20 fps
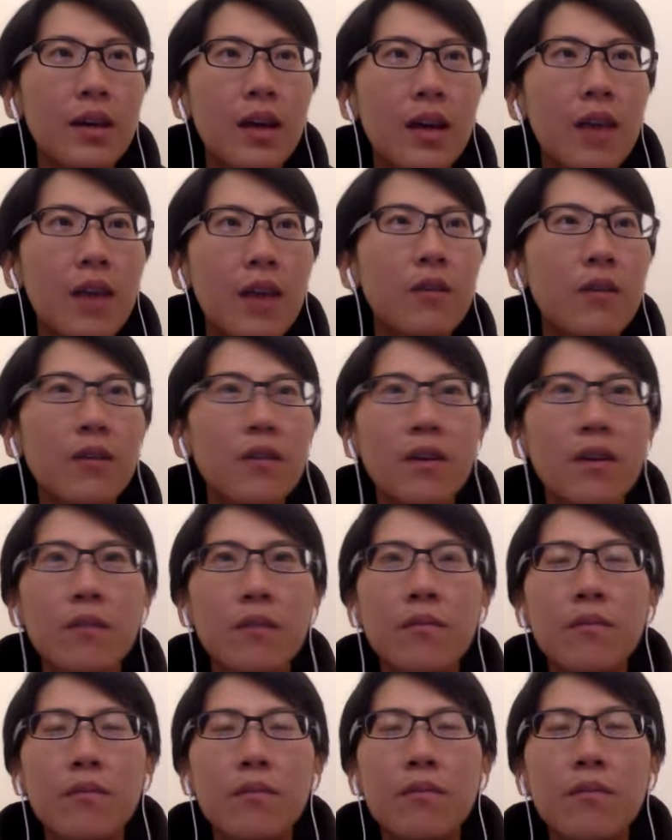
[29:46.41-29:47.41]
every
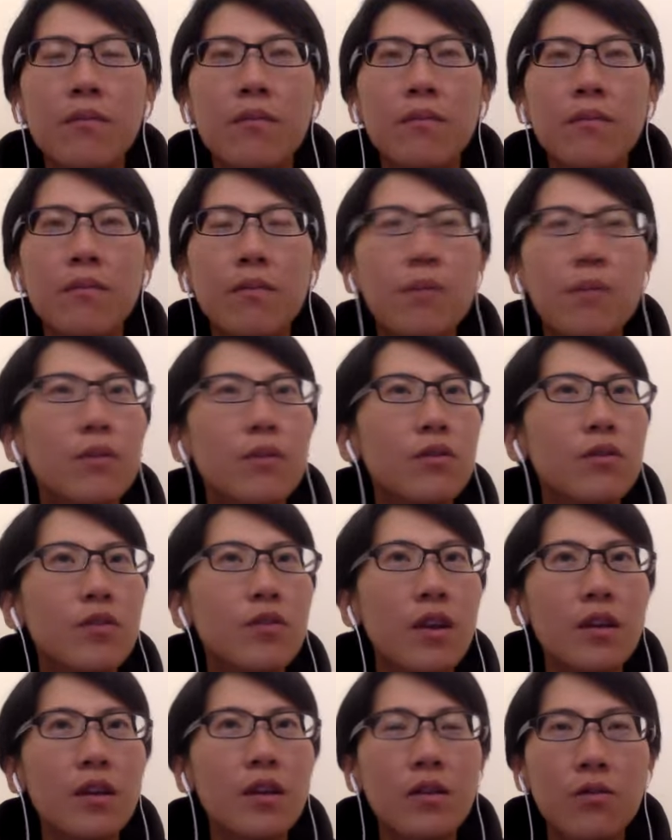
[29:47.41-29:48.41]
time people
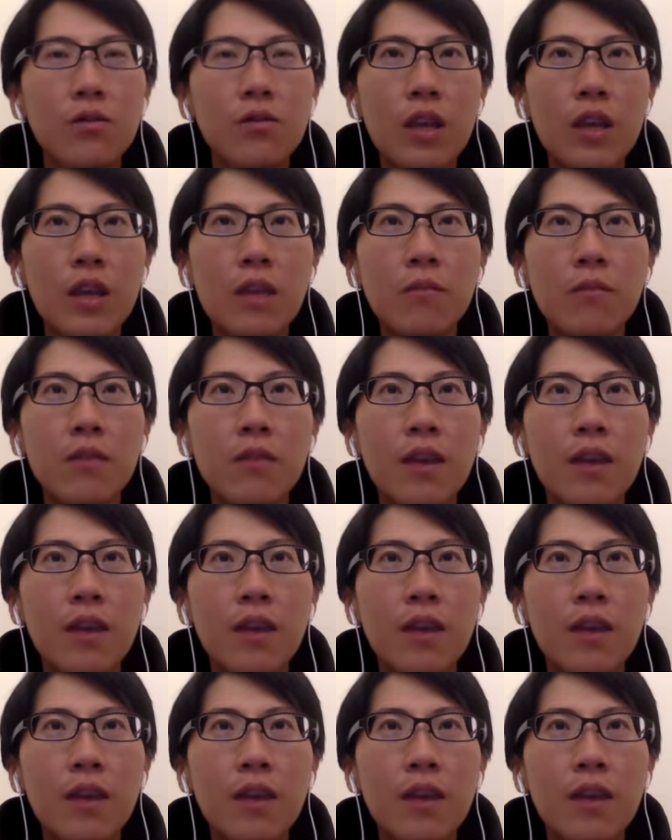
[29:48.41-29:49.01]
share their dreams